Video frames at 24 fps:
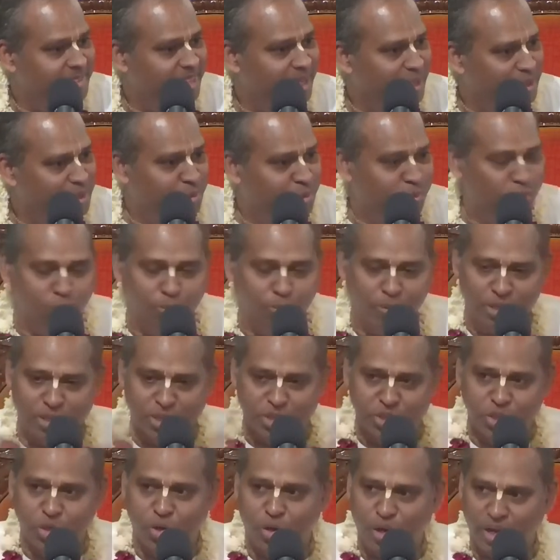there is so
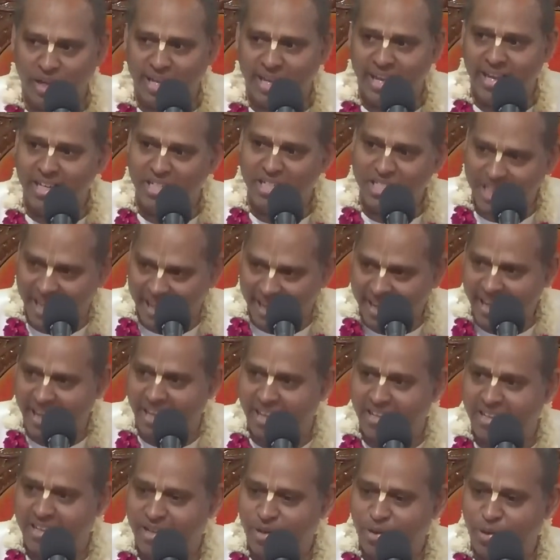much joy in
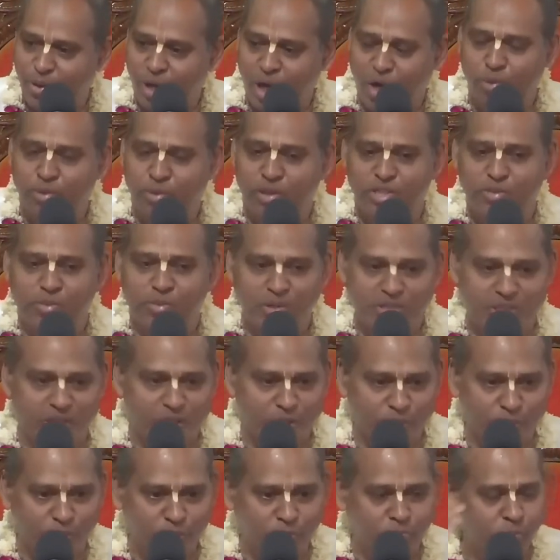sharing, how this
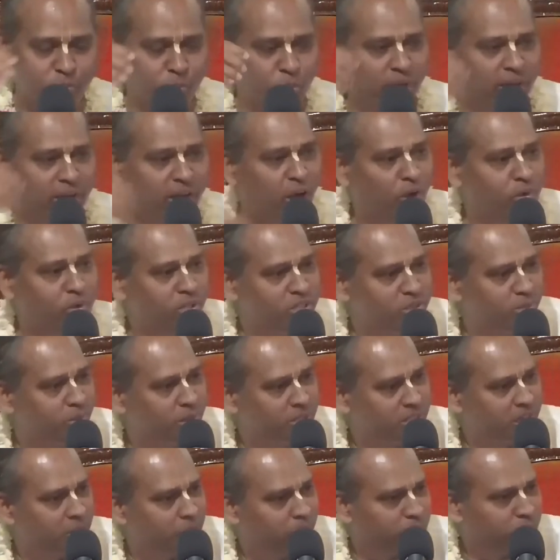person took book and how this
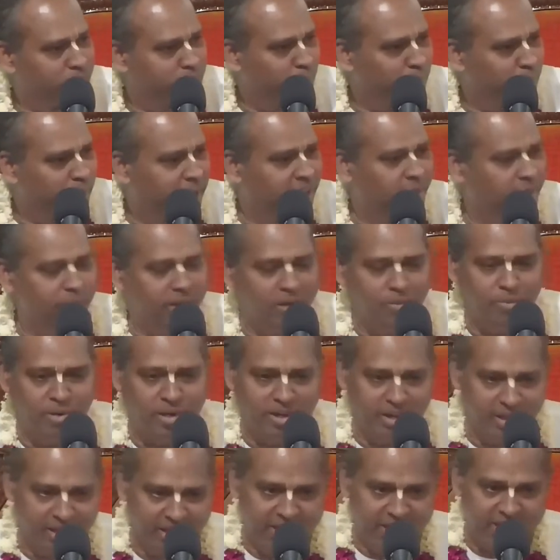person was so adamant,
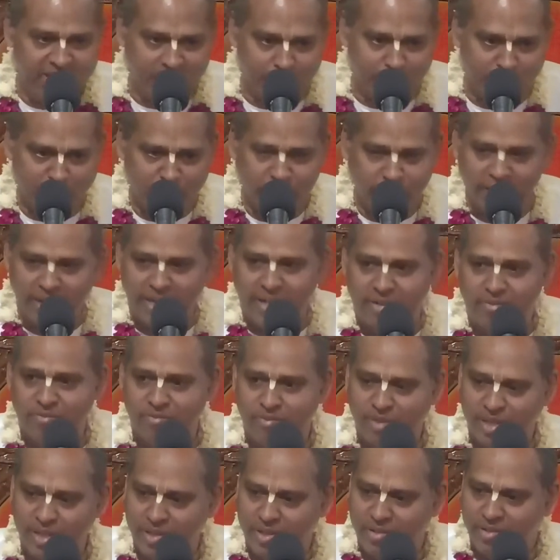but somehow
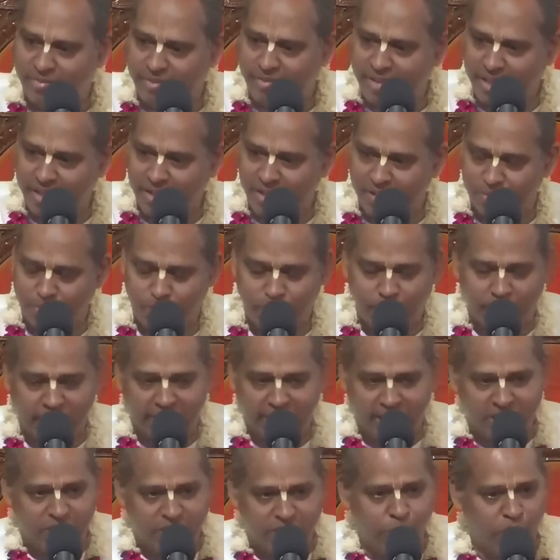we
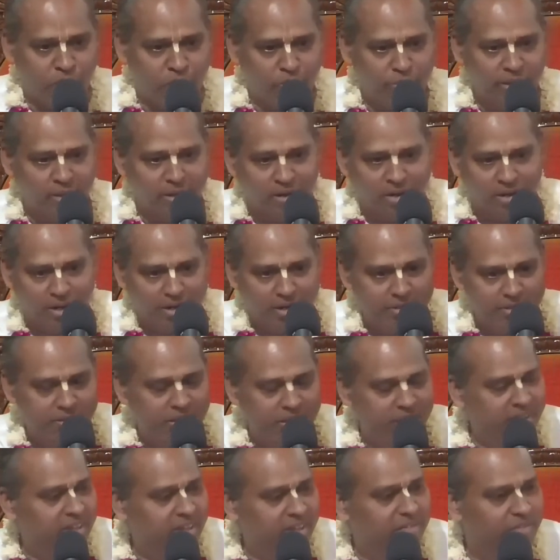preached what we heard
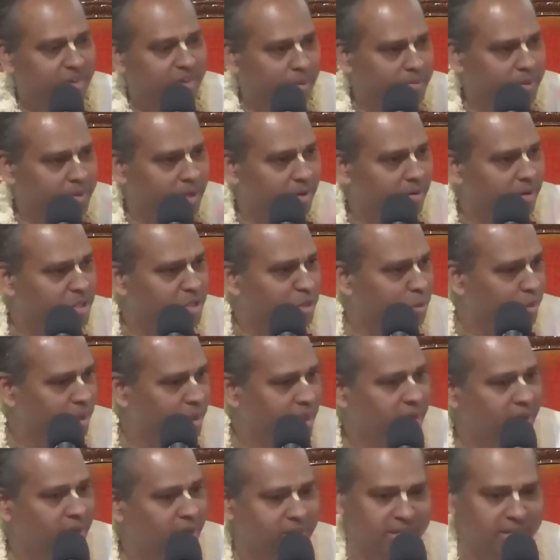from our
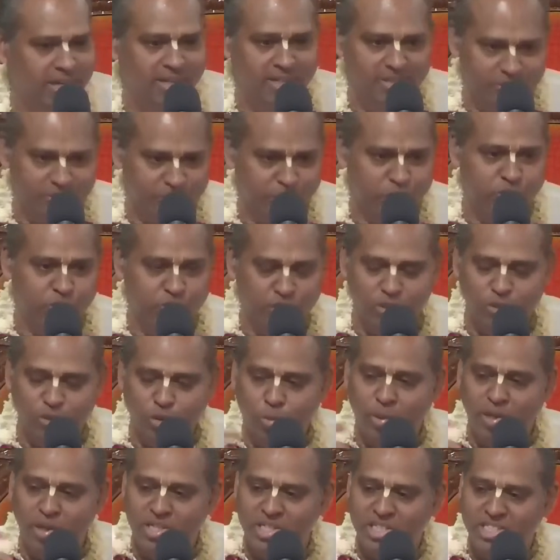superiors, and
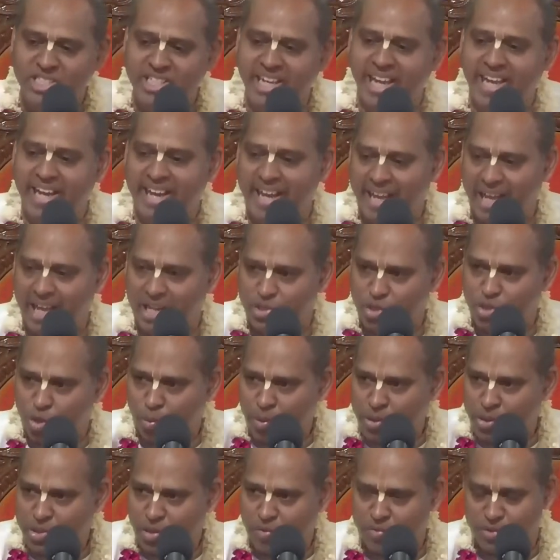so much sharing and
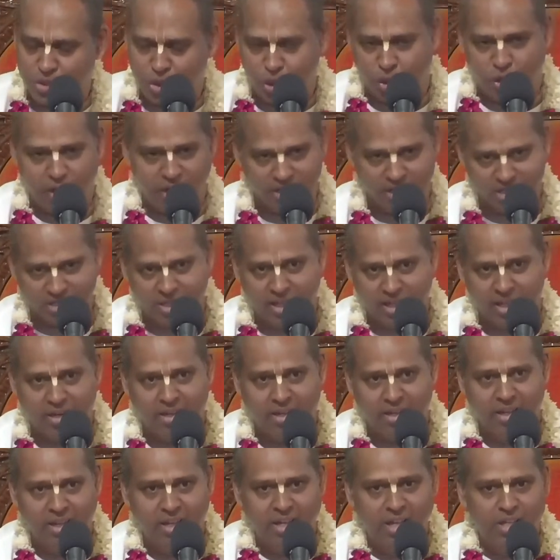so much of joy is there.
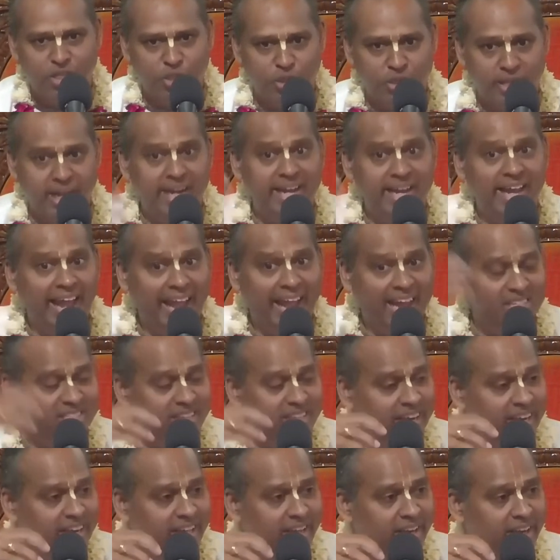So that
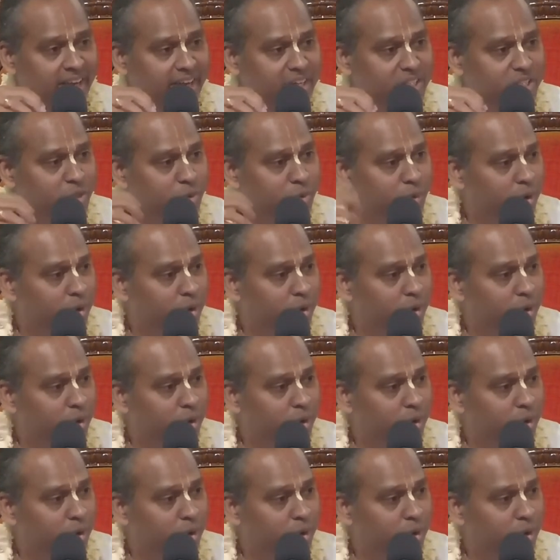anxiety leads